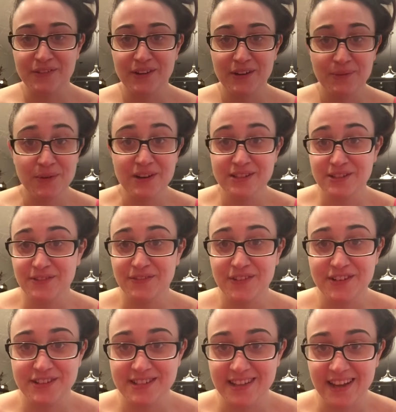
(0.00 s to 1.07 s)
it was the
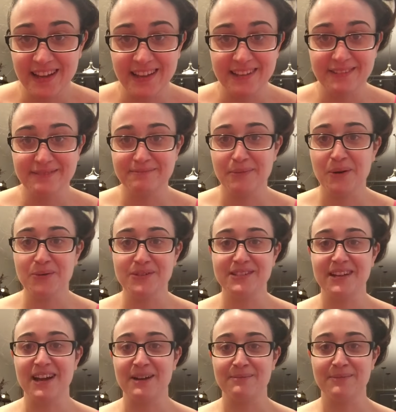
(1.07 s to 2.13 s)
first night
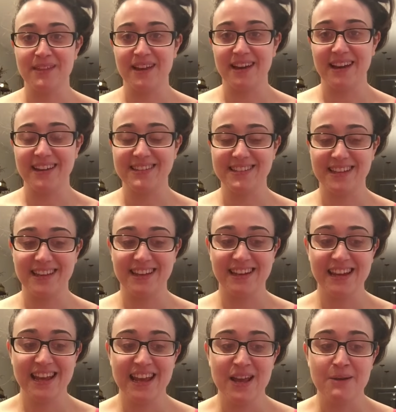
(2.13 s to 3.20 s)
post-op that I
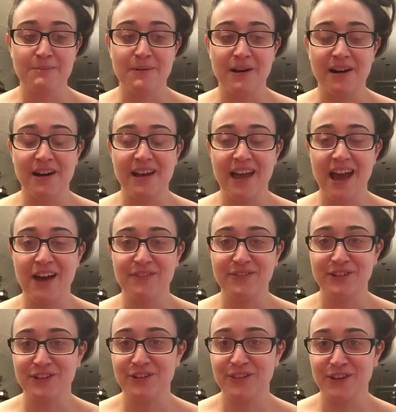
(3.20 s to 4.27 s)
did. But
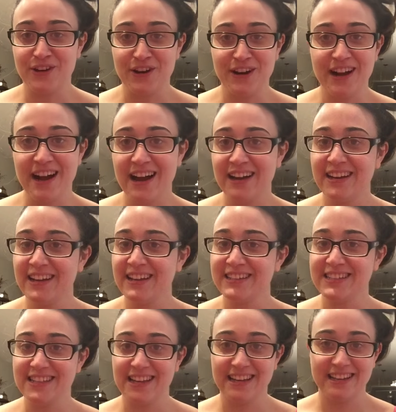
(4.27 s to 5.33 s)
after the
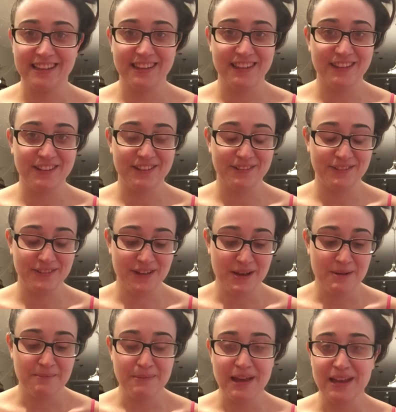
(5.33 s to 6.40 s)
narcotics and the
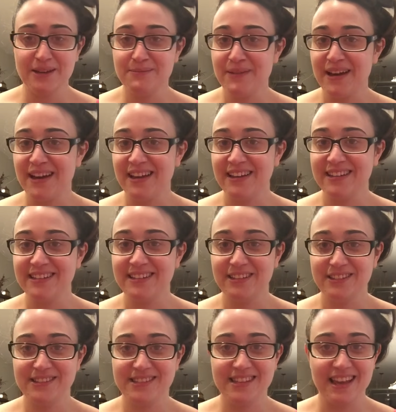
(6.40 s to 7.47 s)
pain meds
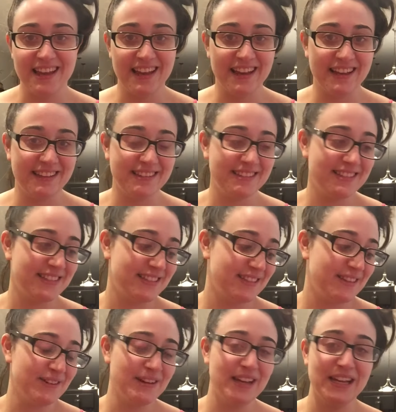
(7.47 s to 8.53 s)
and
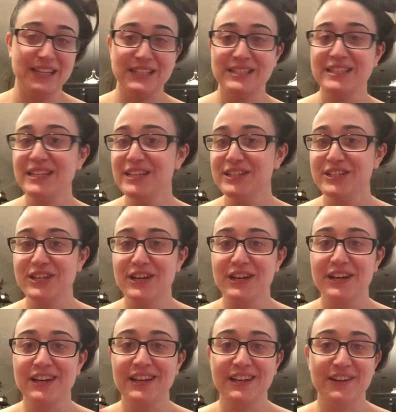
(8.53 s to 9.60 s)
the
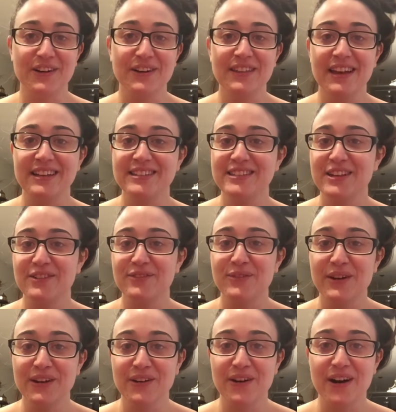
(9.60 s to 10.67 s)
anesthesia and all that stuff
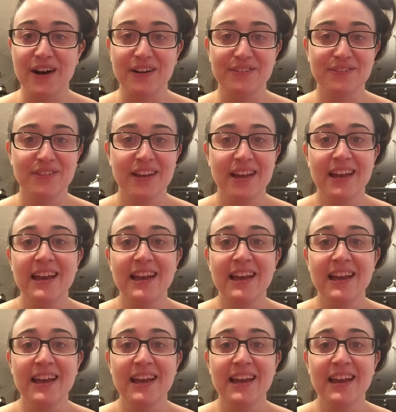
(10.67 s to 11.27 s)
wear off,